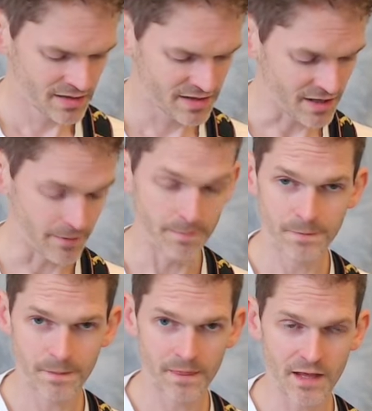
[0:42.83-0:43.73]
So,
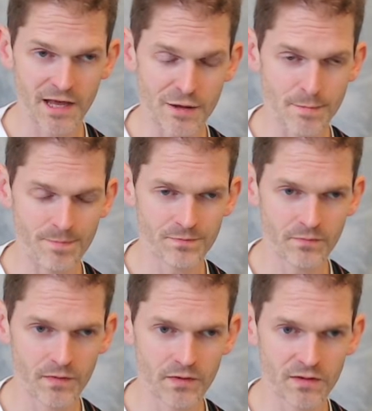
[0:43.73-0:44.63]

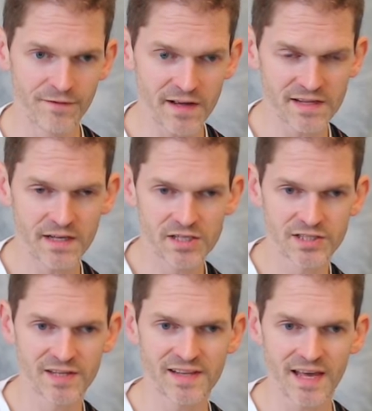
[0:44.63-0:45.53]
the first thing I
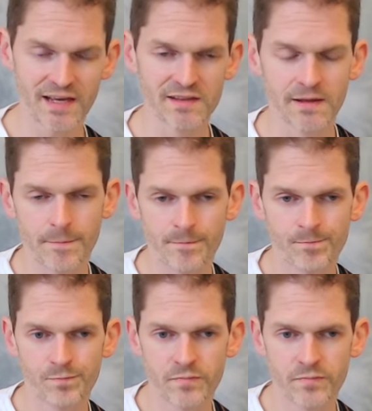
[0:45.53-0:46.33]
should just say is that